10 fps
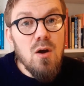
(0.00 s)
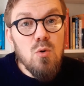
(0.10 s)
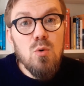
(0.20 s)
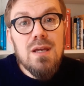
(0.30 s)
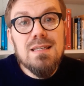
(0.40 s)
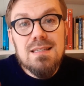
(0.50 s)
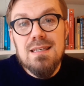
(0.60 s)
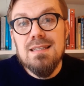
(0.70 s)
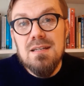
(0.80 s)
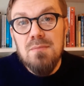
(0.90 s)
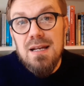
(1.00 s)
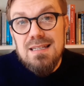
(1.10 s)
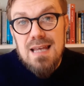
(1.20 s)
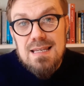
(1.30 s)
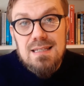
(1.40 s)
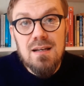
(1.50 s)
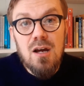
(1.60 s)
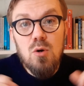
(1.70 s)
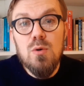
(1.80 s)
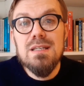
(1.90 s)
always sit at my desk and I
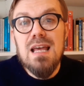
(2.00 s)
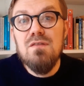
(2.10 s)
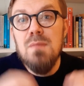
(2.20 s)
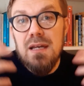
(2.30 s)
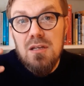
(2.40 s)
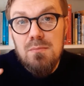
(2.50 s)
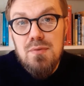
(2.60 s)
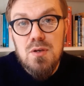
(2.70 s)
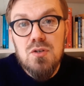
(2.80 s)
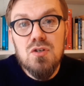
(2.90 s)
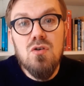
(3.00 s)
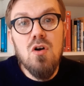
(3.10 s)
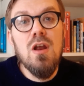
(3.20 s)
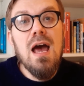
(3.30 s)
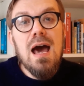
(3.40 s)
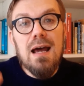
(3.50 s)
always have my computer on,